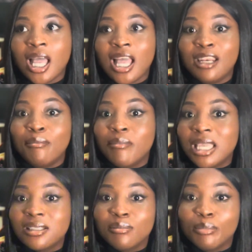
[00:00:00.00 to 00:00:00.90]
an
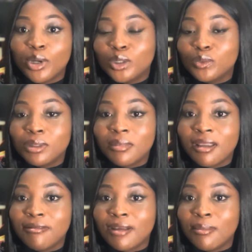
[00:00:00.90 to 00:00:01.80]
amazing bond with my
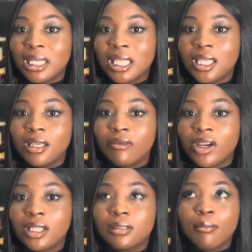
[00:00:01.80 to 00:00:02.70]
family,
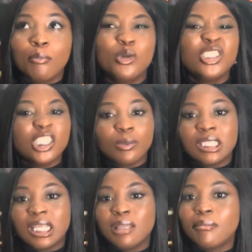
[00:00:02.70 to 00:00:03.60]
right? Most
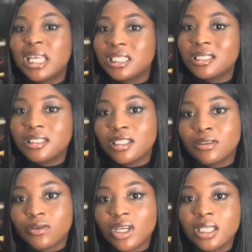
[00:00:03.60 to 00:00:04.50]
especially my sisters,
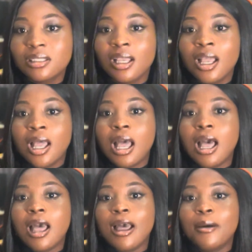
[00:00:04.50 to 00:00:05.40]
right?
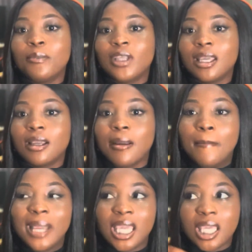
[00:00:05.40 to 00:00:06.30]
Like
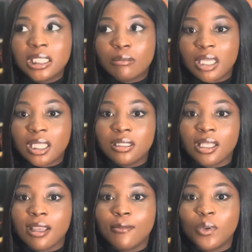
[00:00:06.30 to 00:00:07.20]
my age mates,
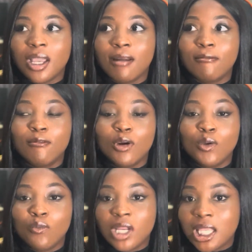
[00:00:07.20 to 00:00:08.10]
like, we have
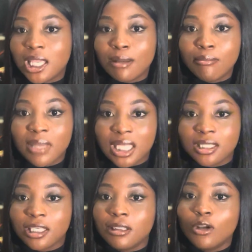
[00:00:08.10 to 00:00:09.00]
really
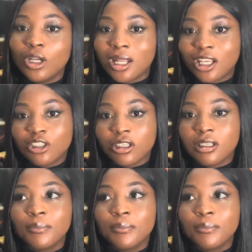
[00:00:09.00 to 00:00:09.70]
amazing connection.